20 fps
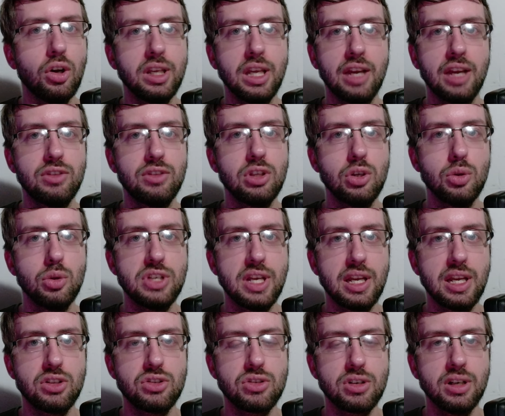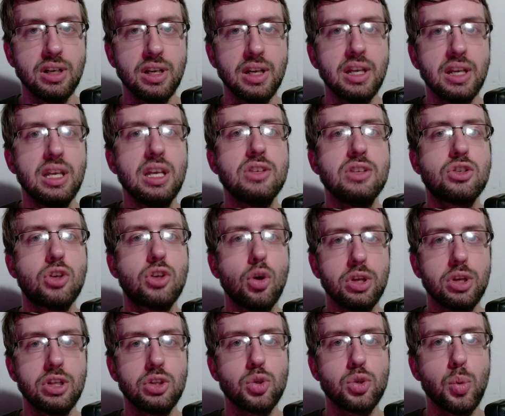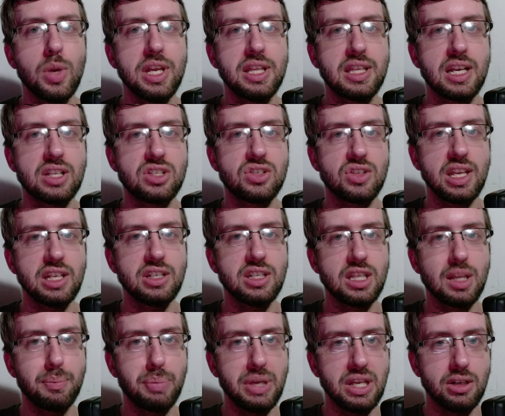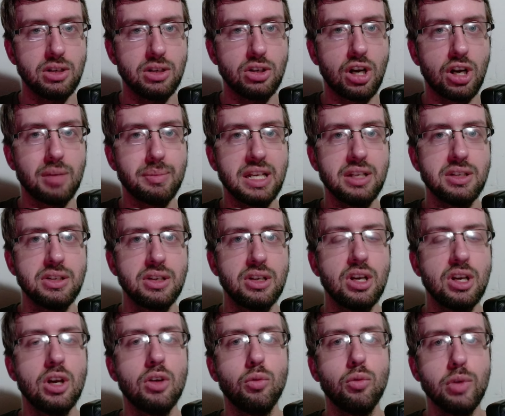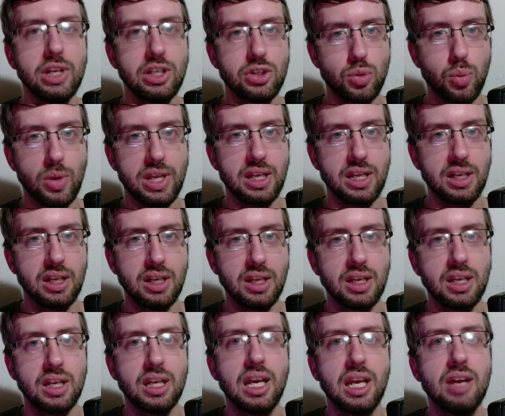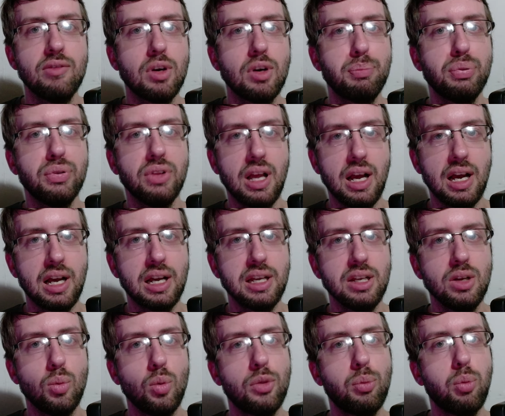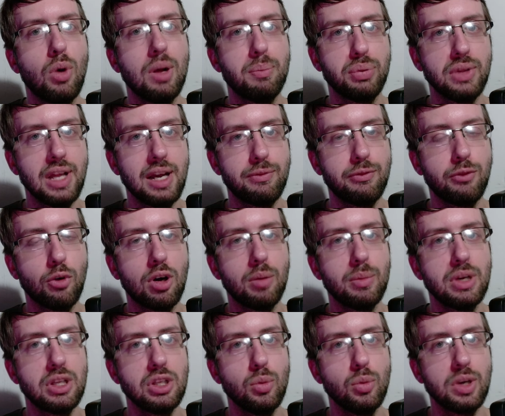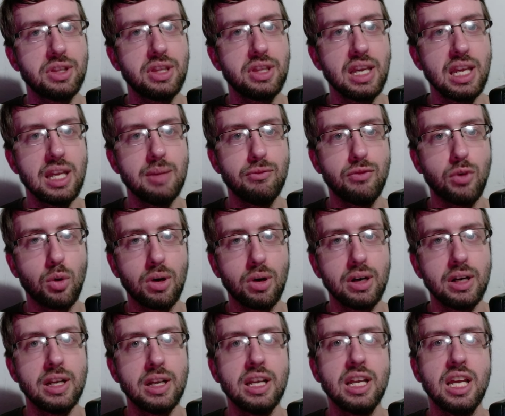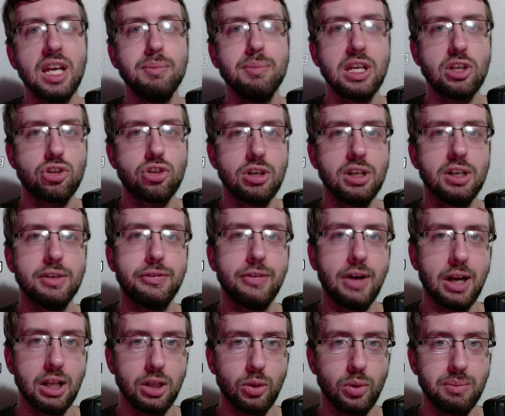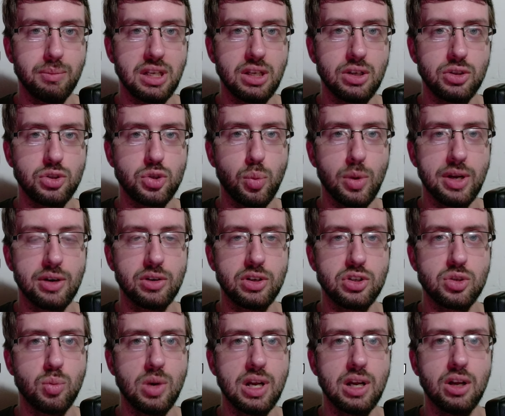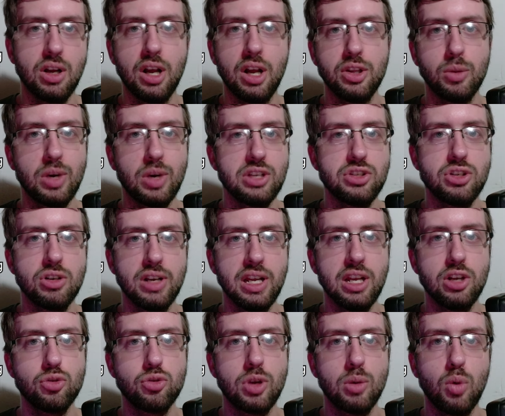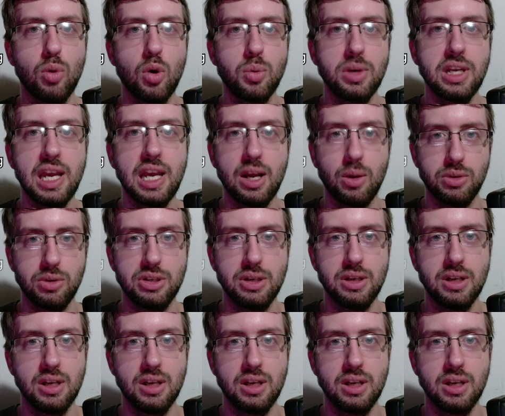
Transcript: you have to do to enter is go to the tweet that's linked in the pinned comment, retweet it, and reply with what platform you want the game for. And make sure you're following me on Twitter as well, otherwise your entry won't count.